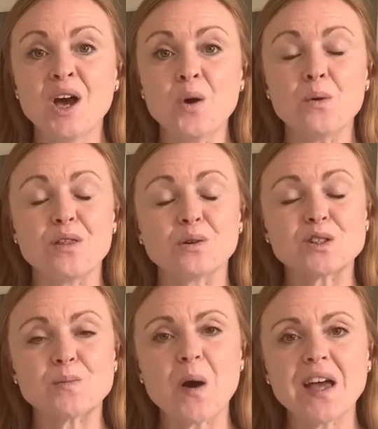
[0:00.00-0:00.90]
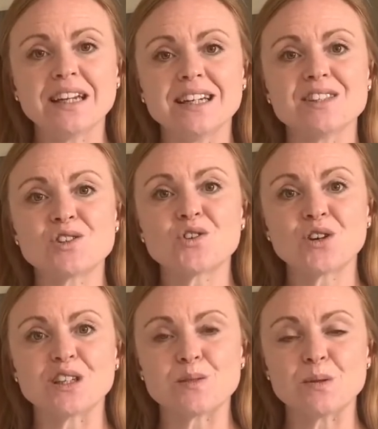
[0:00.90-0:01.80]
with your spine in its
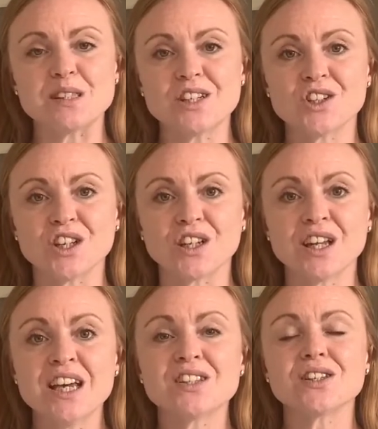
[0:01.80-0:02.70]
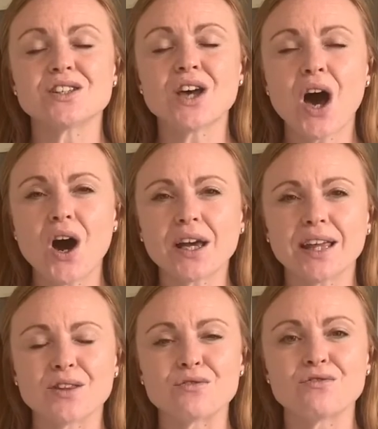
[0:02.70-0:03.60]
strongest position to
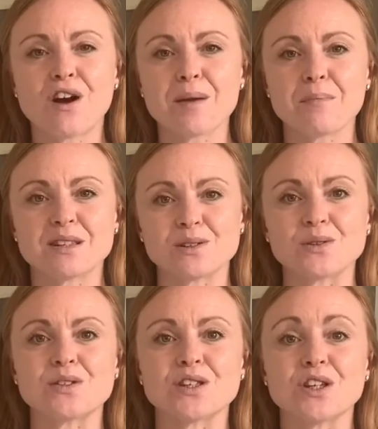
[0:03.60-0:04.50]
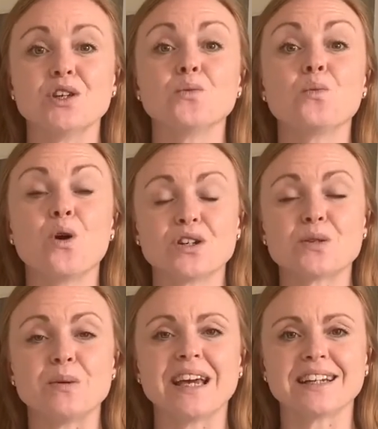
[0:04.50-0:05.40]
target the right muscles that you want to
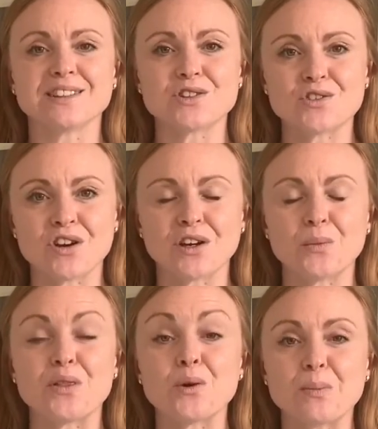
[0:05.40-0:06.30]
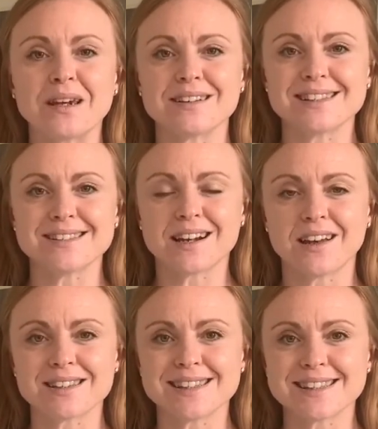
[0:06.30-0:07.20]
be getting stronger with your Pilates classes.